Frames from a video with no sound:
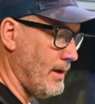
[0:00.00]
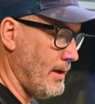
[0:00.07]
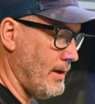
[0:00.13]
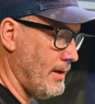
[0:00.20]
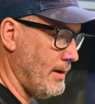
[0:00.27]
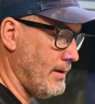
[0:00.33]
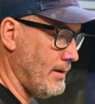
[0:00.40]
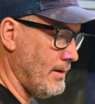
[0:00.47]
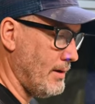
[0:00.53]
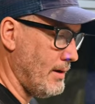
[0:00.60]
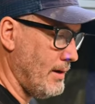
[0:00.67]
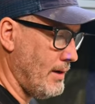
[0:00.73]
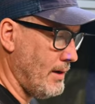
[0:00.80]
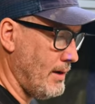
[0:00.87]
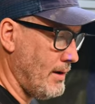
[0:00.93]
And
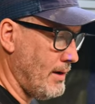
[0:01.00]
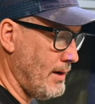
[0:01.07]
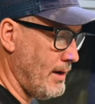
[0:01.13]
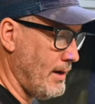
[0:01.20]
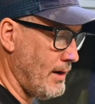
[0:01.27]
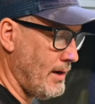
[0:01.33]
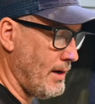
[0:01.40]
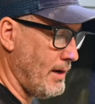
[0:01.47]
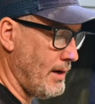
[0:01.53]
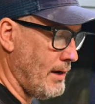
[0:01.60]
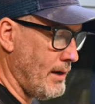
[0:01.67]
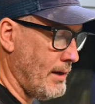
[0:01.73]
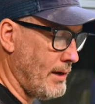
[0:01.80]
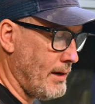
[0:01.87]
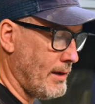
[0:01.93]

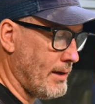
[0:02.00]
it,